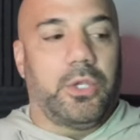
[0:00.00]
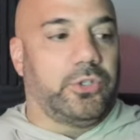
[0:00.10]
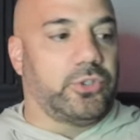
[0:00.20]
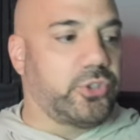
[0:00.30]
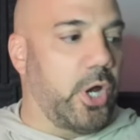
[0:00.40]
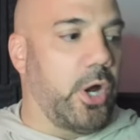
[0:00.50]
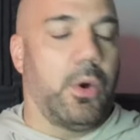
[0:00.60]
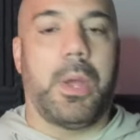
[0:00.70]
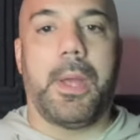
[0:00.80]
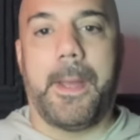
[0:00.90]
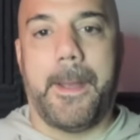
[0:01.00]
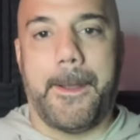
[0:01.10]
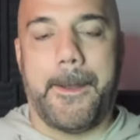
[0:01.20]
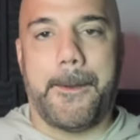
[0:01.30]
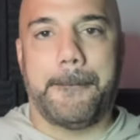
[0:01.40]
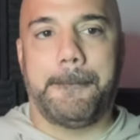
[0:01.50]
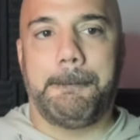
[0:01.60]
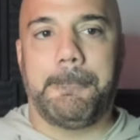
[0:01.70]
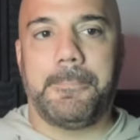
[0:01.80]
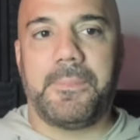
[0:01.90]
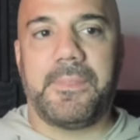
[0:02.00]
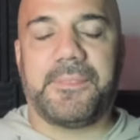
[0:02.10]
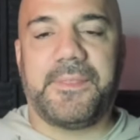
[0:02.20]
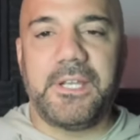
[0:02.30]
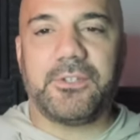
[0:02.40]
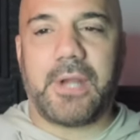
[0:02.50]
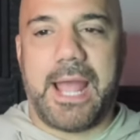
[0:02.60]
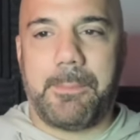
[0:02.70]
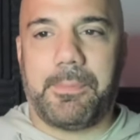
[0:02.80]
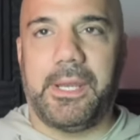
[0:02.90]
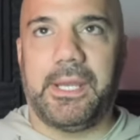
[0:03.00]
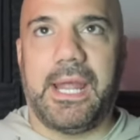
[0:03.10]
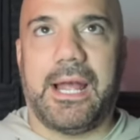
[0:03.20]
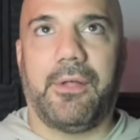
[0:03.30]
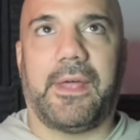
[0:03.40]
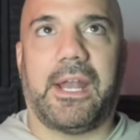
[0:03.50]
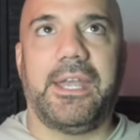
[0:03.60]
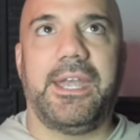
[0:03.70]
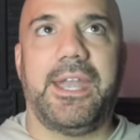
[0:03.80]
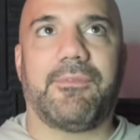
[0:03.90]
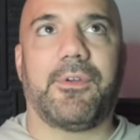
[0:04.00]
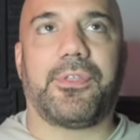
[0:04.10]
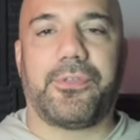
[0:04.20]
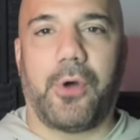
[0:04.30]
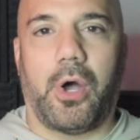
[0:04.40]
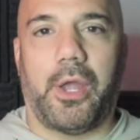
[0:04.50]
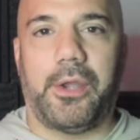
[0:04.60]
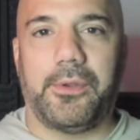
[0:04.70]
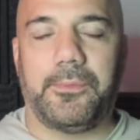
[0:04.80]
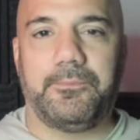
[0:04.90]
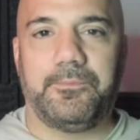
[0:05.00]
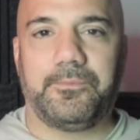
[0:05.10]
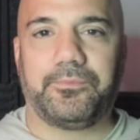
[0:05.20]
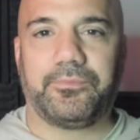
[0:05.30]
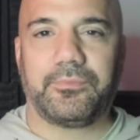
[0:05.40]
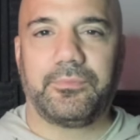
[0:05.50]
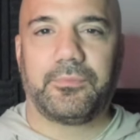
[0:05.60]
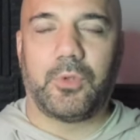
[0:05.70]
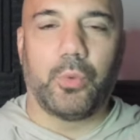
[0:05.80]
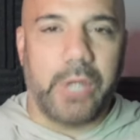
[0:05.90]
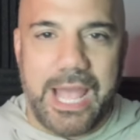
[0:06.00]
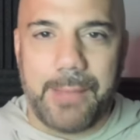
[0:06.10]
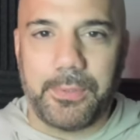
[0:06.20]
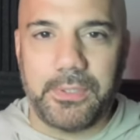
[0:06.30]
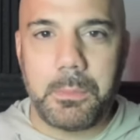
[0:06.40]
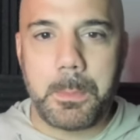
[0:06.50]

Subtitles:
So things are happening now that I never thought would happen.